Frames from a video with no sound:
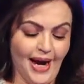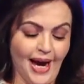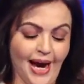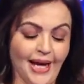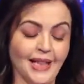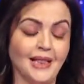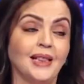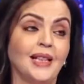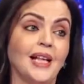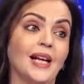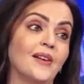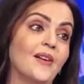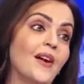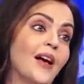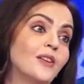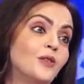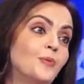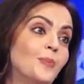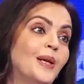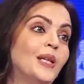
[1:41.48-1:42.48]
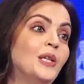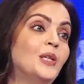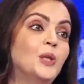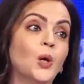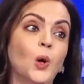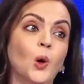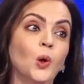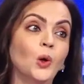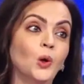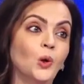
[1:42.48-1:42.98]
And there has been
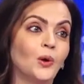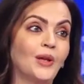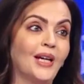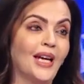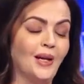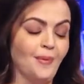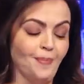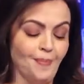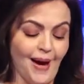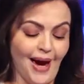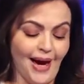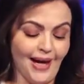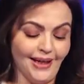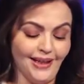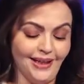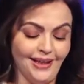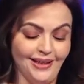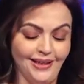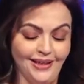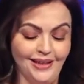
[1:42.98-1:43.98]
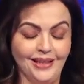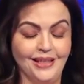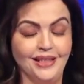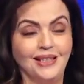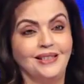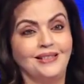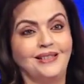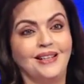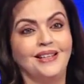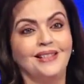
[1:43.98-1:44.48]
no looking back
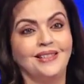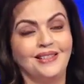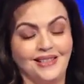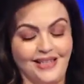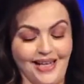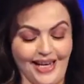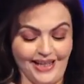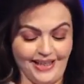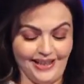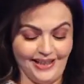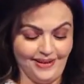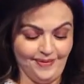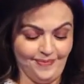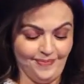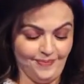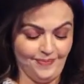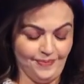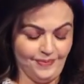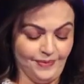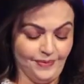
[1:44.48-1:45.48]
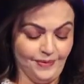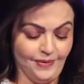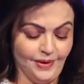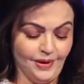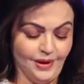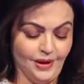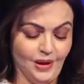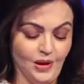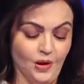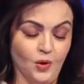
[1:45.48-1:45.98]
since then.
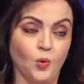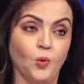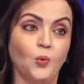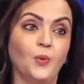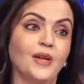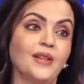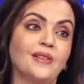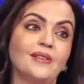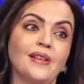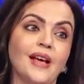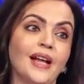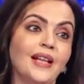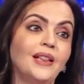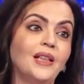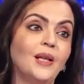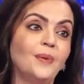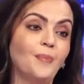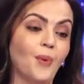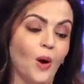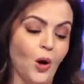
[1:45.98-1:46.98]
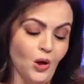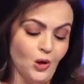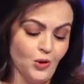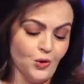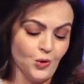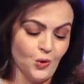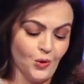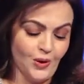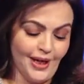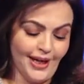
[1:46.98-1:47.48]
We set the ball
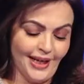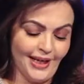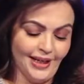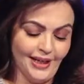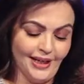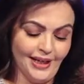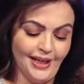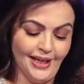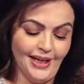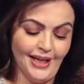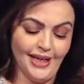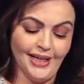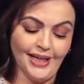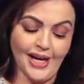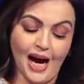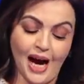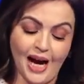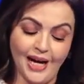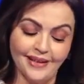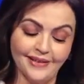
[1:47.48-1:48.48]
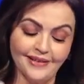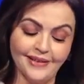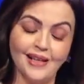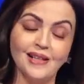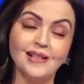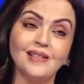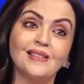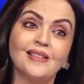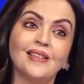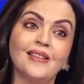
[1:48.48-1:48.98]
rolling in
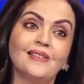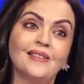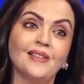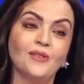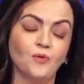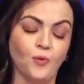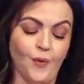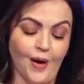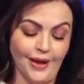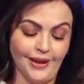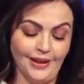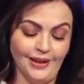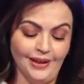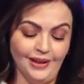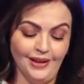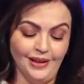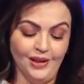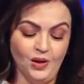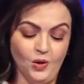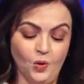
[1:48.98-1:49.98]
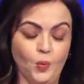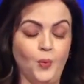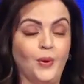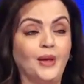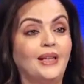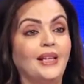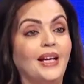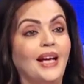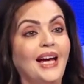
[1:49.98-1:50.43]
ISL Season 1 with